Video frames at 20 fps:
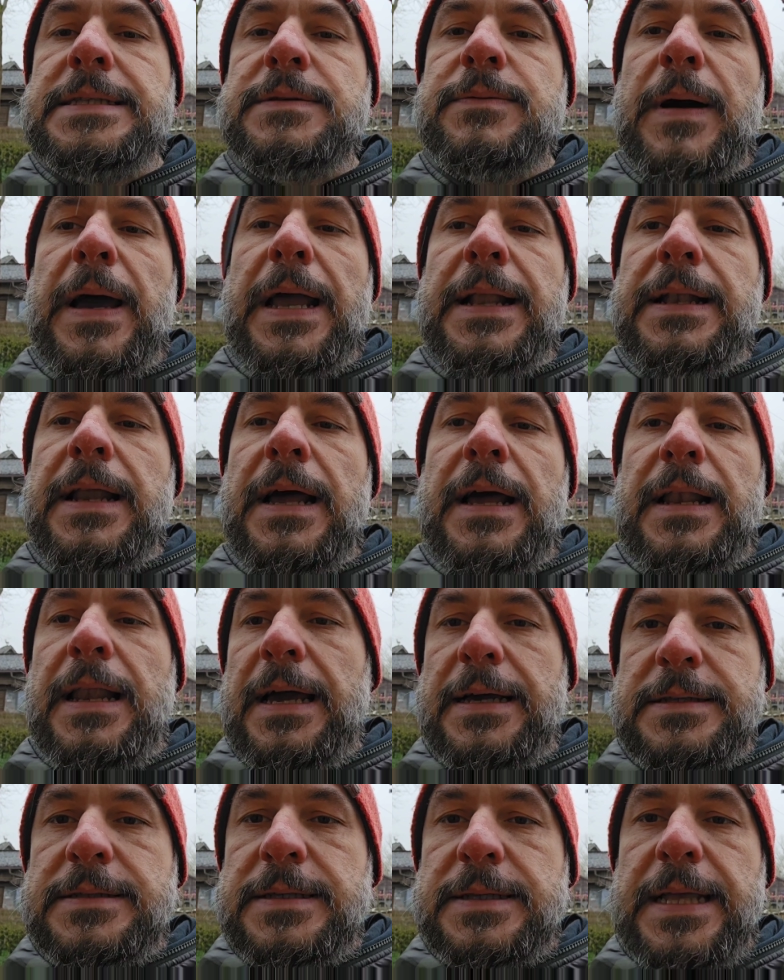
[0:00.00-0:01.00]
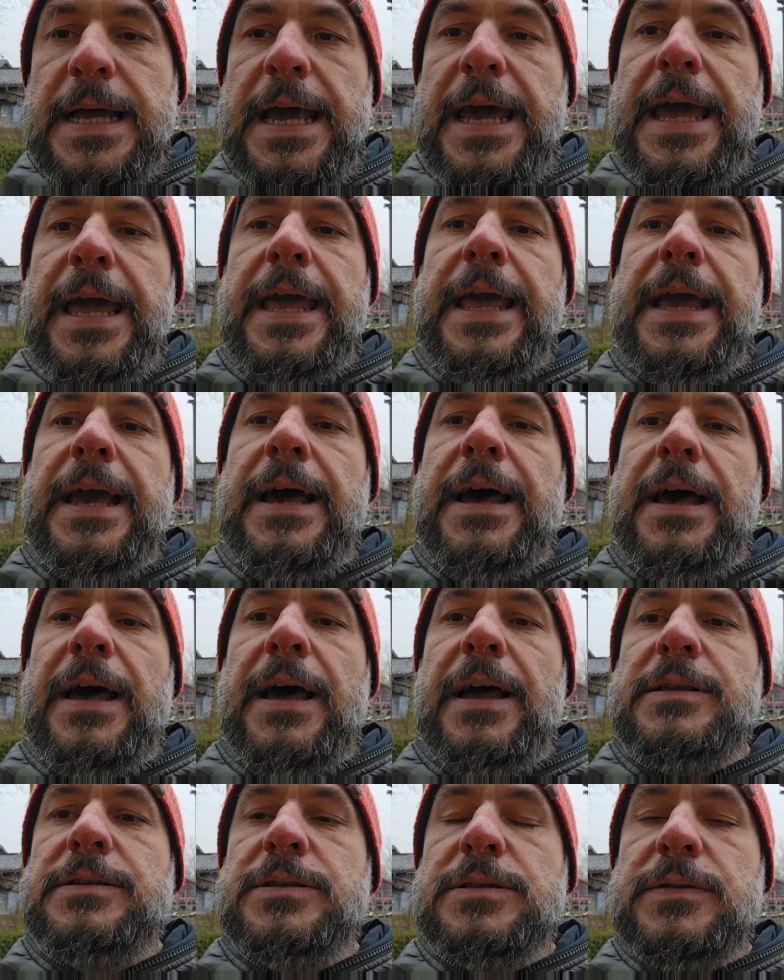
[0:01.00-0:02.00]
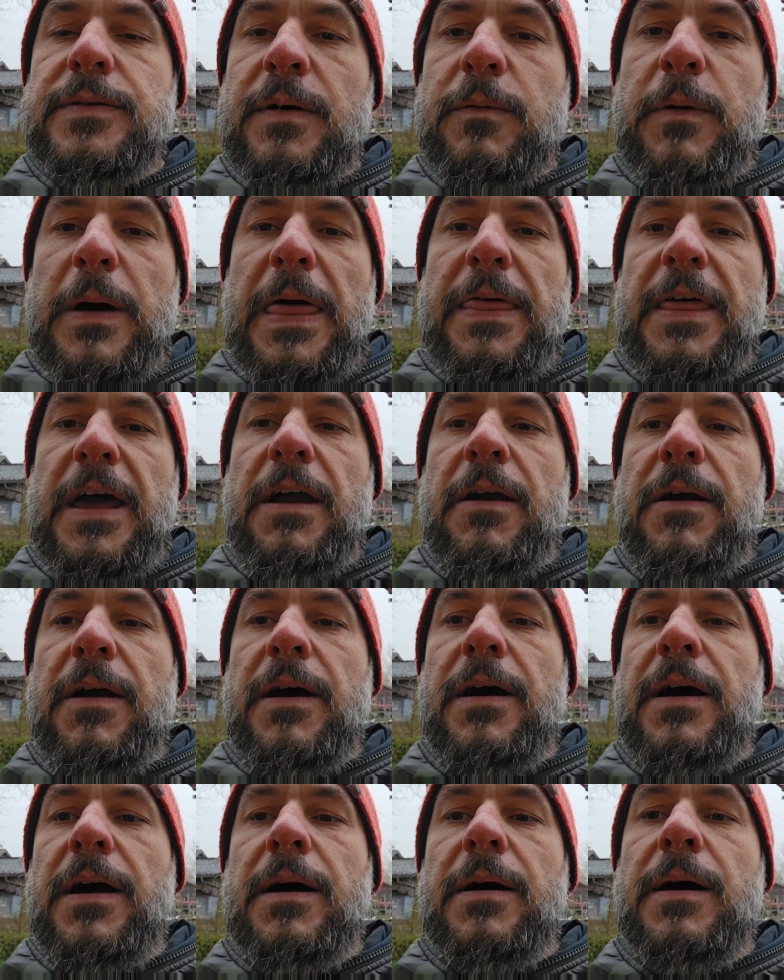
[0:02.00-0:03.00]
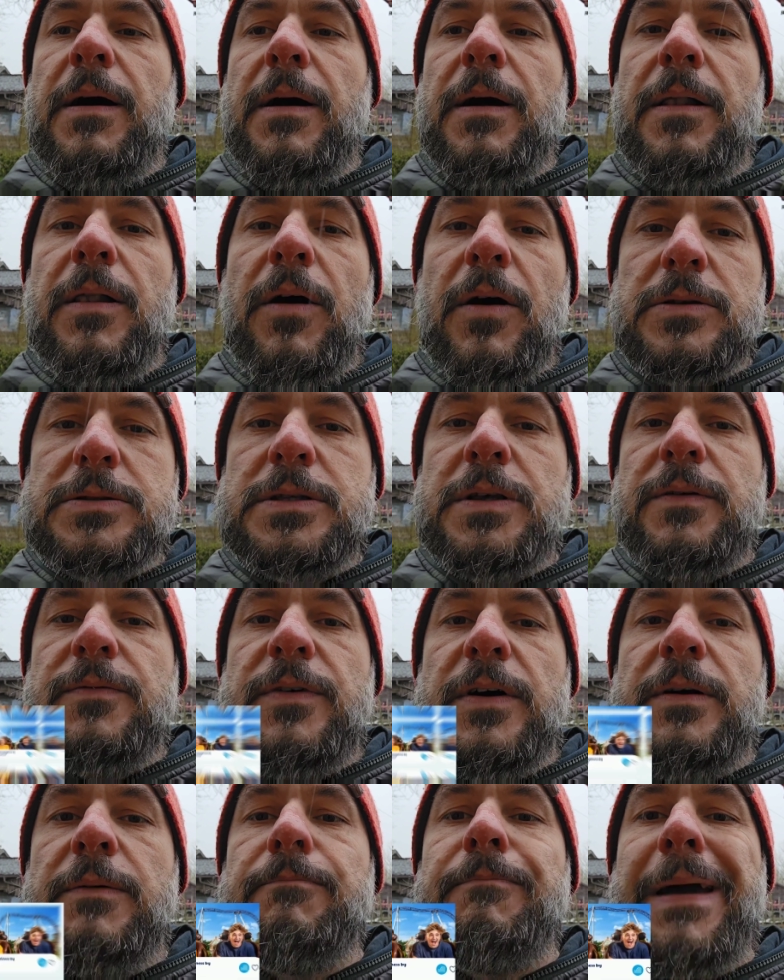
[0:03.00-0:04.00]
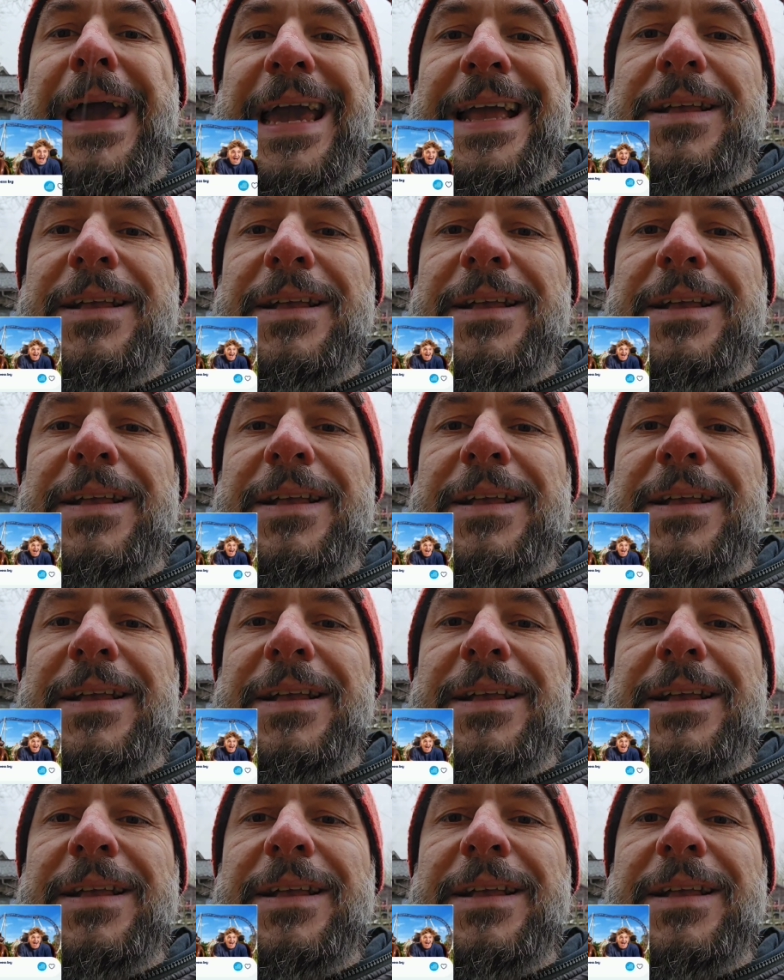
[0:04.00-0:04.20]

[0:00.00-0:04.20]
when, like today, due to the weather, lots of main